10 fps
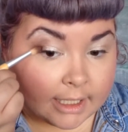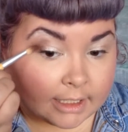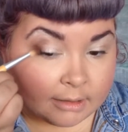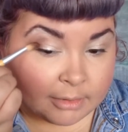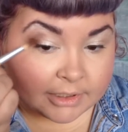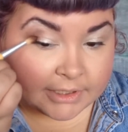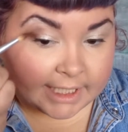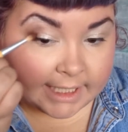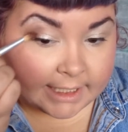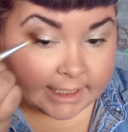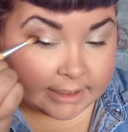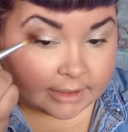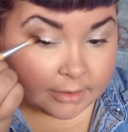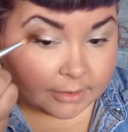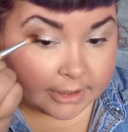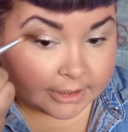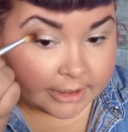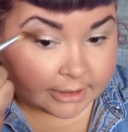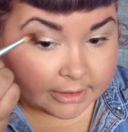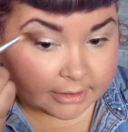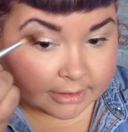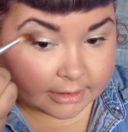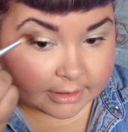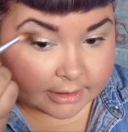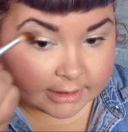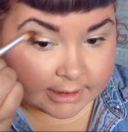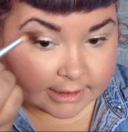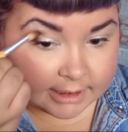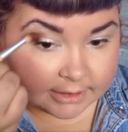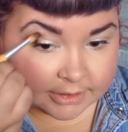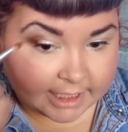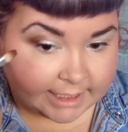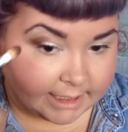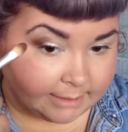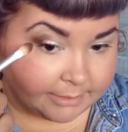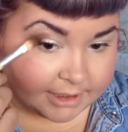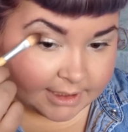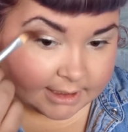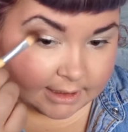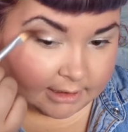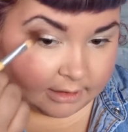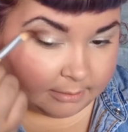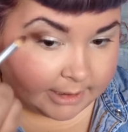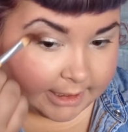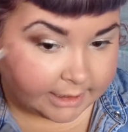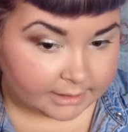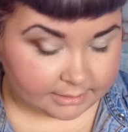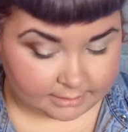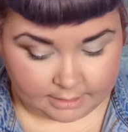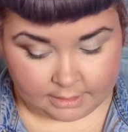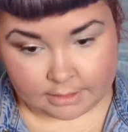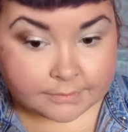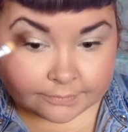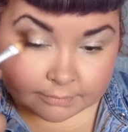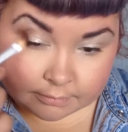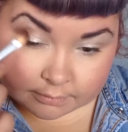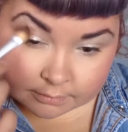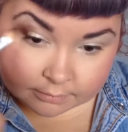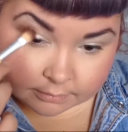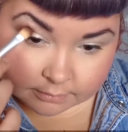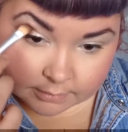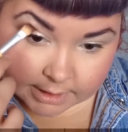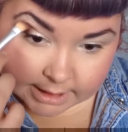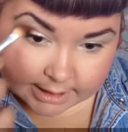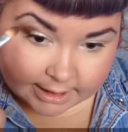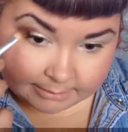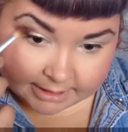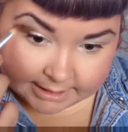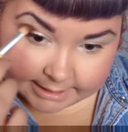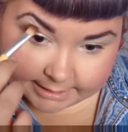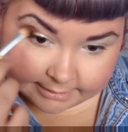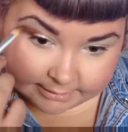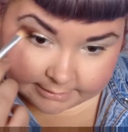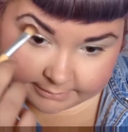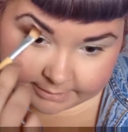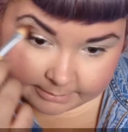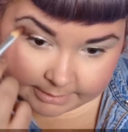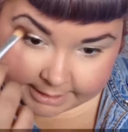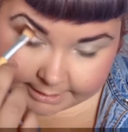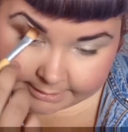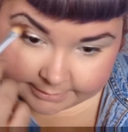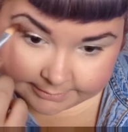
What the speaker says: and I'll put that in the corner, and then I'll drag it up just a little bit. And then I blend it from there.